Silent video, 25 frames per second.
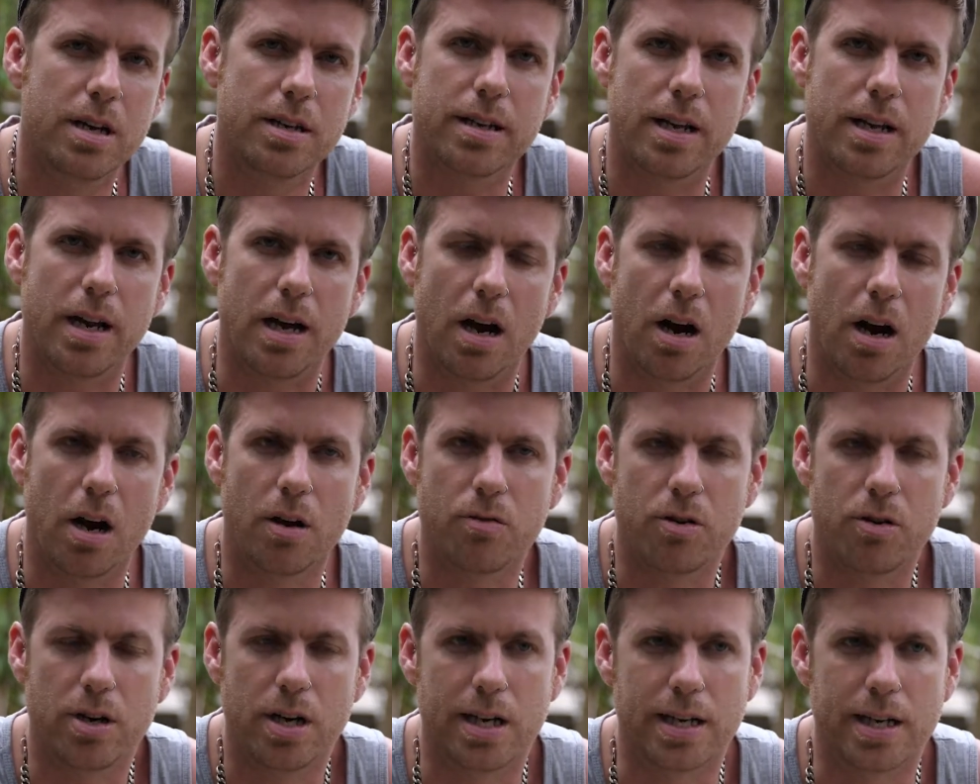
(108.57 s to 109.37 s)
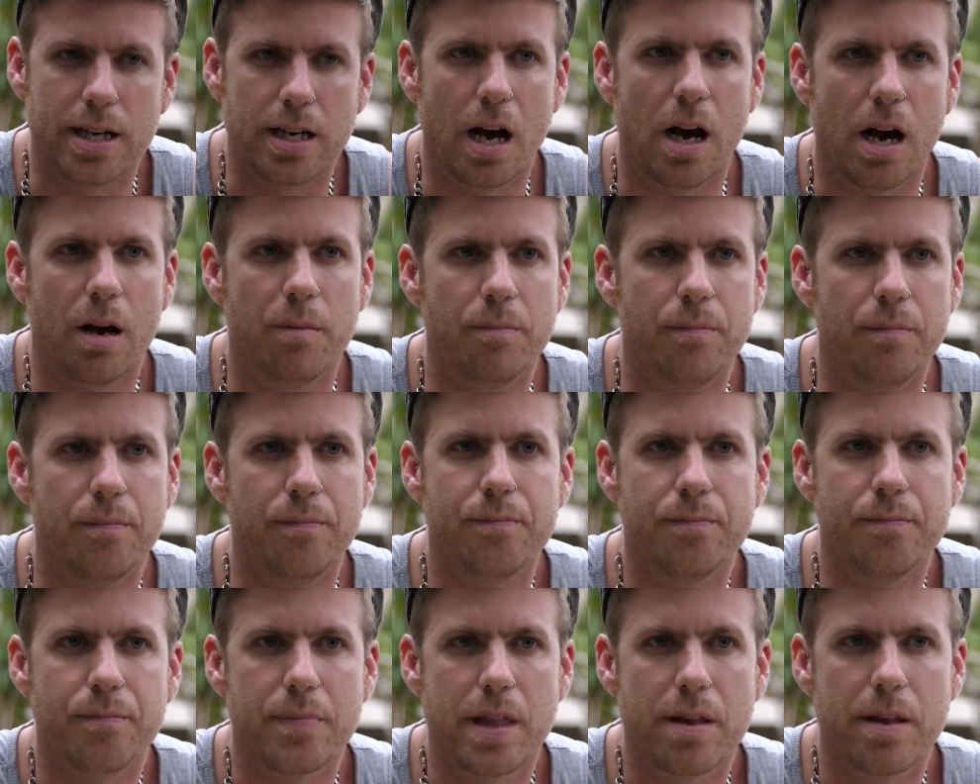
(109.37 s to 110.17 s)
that I really
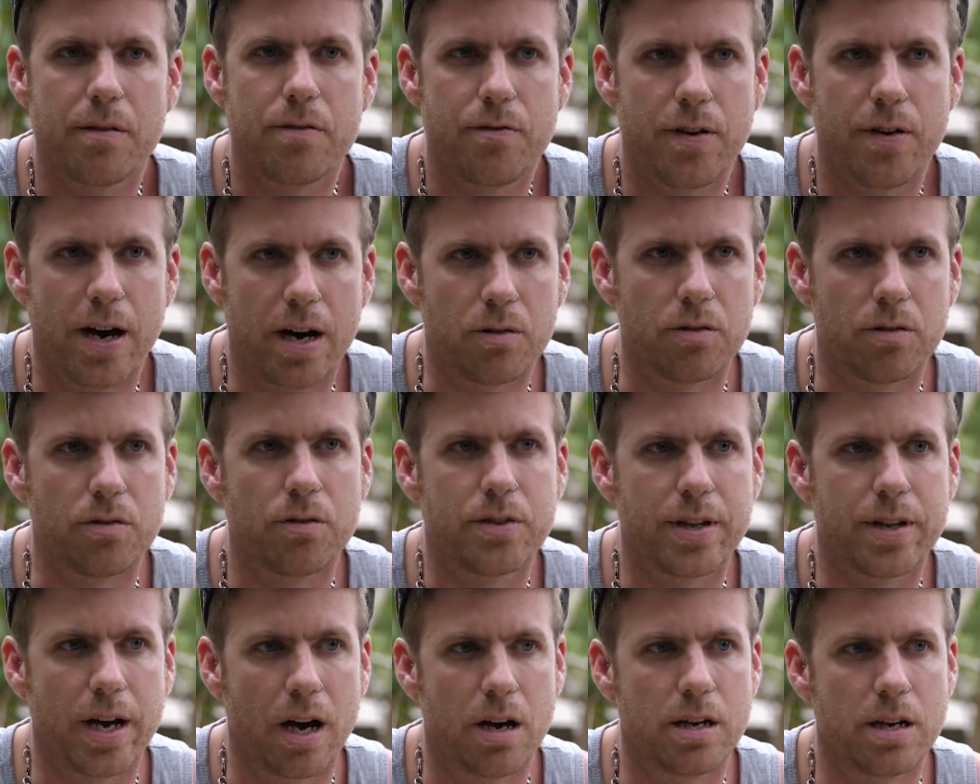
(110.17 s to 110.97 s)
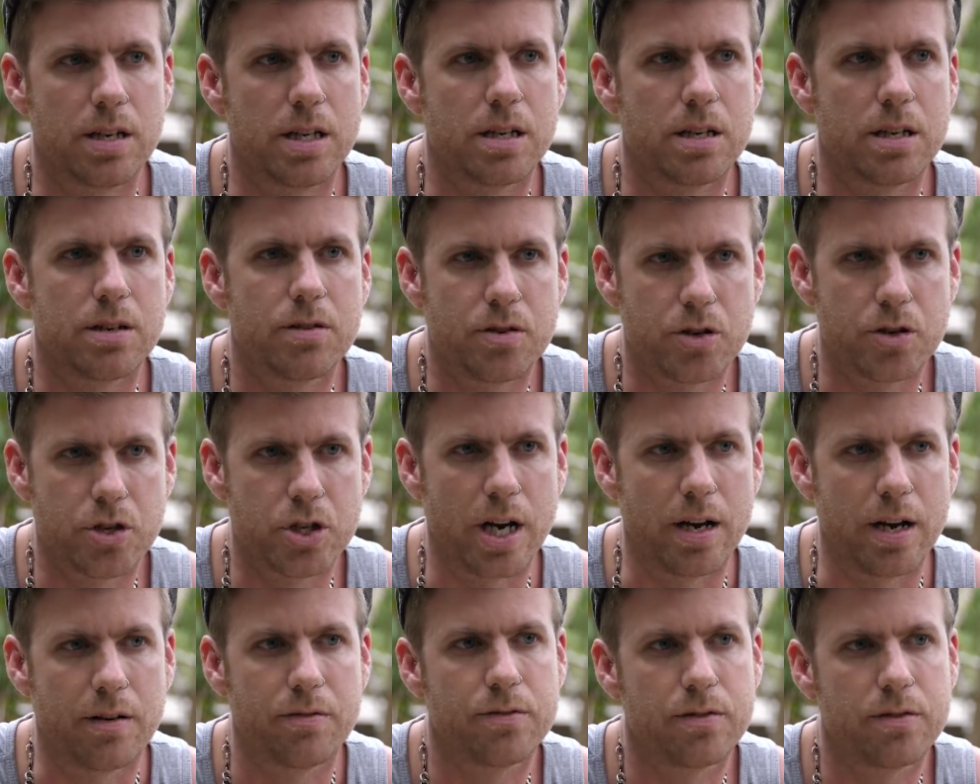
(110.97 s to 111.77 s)
felt that I needed to
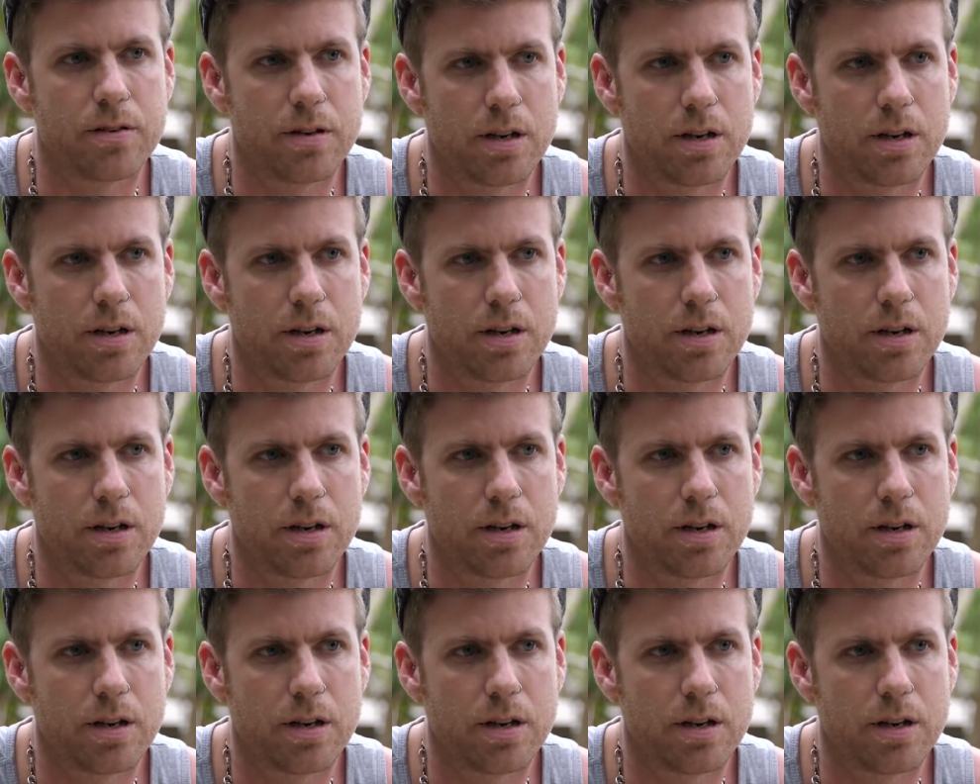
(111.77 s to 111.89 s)
shift.